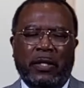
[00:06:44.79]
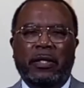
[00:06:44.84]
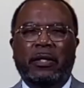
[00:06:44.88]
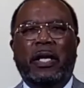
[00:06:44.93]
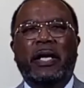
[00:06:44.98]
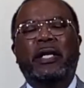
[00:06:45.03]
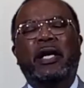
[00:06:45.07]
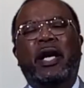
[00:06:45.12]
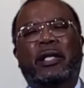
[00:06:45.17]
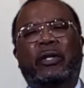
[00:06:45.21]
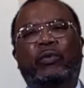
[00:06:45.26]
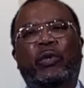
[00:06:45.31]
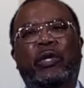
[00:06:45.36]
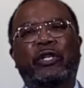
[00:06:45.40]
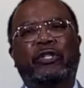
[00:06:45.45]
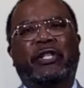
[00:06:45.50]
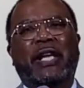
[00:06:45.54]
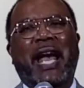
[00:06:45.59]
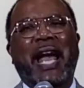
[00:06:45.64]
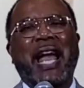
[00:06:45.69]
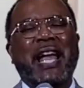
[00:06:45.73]
In other
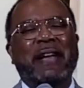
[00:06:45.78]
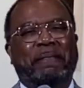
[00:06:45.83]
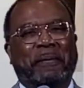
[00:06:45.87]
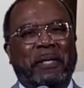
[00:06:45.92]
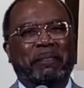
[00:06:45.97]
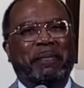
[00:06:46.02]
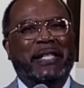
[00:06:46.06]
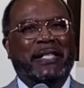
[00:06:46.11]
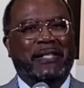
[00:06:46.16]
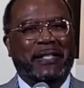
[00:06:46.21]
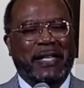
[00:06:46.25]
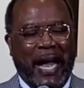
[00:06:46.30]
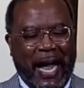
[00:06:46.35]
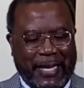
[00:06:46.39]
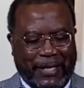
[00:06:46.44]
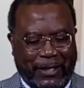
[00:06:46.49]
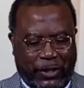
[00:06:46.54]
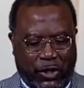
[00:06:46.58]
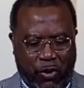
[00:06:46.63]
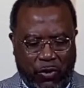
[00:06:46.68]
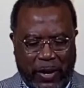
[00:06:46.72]
words, Abram is
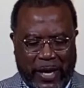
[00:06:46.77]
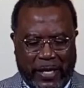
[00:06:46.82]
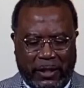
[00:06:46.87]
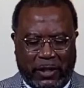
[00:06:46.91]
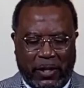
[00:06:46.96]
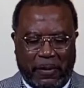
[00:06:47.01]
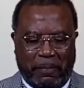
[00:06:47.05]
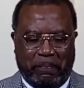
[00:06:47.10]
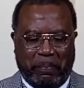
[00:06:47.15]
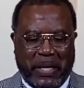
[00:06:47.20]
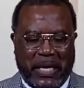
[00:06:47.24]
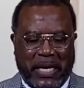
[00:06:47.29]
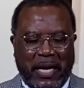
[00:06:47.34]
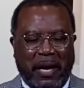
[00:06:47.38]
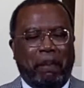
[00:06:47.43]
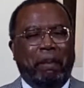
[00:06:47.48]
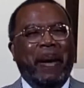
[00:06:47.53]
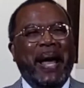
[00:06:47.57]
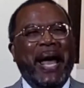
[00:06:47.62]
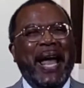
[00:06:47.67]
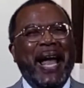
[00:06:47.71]
not going to be
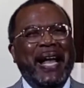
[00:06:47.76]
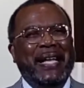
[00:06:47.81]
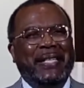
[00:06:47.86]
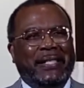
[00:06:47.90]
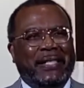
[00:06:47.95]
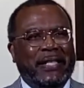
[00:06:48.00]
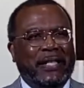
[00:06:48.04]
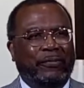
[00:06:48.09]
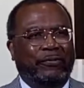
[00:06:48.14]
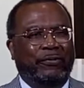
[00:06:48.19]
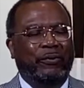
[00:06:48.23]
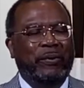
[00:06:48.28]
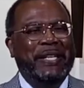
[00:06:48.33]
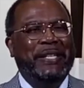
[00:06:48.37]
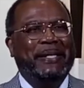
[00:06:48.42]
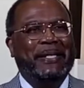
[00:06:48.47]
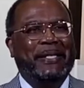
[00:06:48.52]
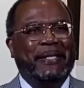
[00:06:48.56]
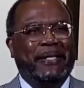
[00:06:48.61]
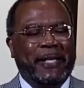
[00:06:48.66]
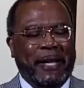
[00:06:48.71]
a passive
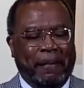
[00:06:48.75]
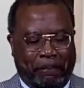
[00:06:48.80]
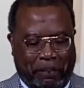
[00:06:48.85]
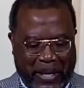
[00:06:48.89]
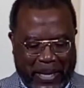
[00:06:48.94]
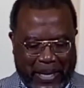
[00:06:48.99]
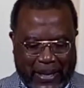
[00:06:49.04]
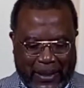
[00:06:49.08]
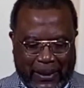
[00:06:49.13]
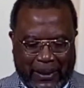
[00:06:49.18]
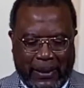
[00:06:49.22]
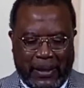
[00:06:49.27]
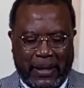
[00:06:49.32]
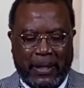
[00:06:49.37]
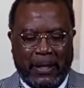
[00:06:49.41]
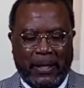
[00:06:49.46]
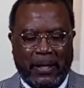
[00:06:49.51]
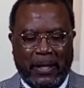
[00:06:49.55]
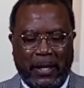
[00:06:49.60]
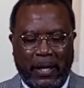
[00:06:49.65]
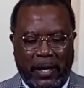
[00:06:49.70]
recipient
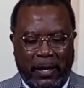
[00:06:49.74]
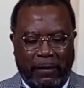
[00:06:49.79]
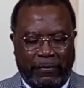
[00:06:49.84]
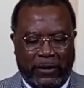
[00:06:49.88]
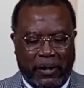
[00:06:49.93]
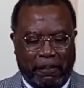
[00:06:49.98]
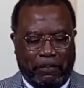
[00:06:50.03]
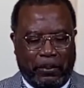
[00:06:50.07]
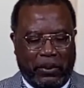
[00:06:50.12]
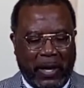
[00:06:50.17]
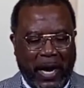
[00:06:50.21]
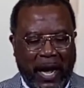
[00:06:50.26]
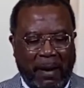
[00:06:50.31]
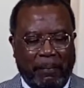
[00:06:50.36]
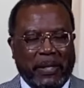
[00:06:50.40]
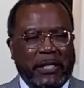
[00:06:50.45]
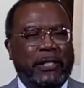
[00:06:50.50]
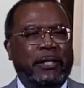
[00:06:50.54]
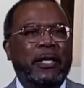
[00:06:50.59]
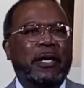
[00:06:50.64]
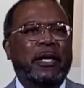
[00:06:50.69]
of the promise.